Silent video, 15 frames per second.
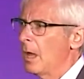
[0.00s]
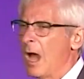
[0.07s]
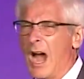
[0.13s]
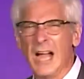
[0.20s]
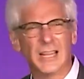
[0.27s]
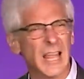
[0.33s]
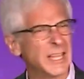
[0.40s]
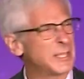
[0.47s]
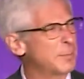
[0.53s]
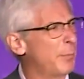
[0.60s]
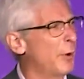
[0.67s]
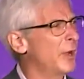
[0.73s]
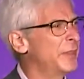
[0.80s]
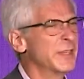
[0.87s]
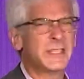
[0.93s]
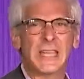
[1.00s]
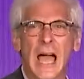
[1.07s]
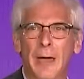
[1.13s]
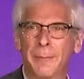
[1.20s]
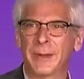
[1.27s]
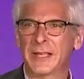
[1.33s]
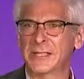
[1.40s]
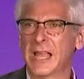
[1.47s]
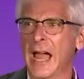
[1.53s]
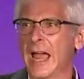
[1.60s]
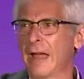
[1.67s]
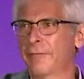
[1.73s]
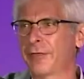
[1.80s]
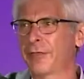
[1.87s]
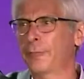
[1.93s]
I like to point this out because I
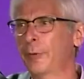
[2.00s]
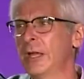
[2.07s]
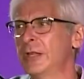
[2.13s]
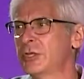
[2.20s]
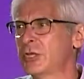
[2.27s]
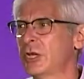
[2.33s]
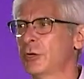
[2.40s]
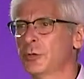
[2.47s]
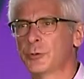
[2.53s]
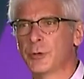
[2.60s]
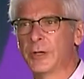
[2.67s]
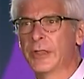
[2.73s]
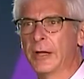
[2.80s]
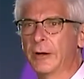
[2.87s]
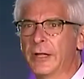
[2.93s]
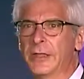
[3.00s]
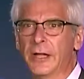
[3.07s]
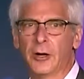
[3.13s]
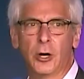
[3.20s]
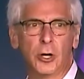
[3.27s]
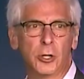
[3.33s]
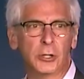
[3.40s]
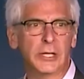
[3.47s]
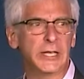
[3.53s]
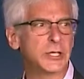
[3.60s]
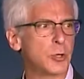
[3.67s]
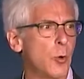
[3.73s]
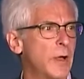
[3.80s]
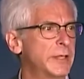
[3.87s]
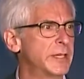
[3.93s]
have 3 children. They're in their early
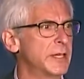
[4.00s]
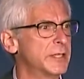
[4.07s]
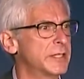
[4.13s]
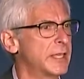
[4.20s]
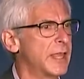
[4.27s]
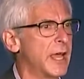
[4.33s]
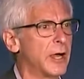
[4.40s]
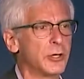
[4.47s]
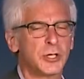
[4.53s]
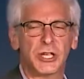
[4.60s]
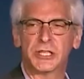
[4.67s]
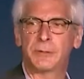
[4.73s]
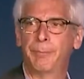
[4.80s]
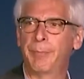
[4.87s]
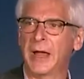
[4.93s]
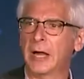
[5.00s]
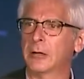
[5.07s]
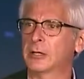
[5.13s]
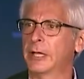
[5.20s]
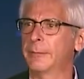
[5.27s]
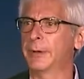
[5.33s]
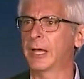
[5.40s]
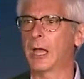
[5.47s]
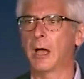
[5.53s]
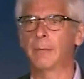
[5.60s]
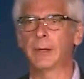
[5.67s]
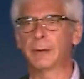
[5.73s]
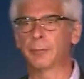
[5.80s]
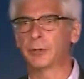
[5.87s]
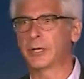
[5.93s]
20s, and they are just barely
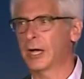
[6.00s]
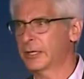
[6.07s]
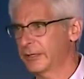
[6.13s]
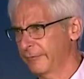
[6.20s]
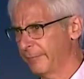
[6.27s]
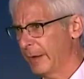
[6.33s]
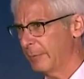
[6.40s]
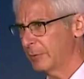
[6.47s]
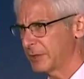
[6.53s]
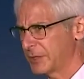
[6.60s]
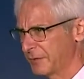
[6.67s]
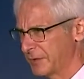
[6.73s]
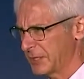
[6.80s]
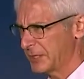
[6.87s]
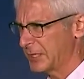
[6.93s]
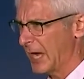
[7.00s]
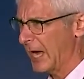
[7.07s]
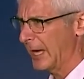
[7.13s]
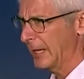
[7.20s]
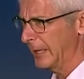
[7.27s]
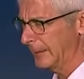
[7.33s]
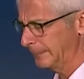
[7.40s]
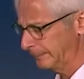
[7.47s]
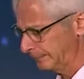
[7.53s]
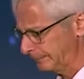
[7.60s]
becoming productive members of society.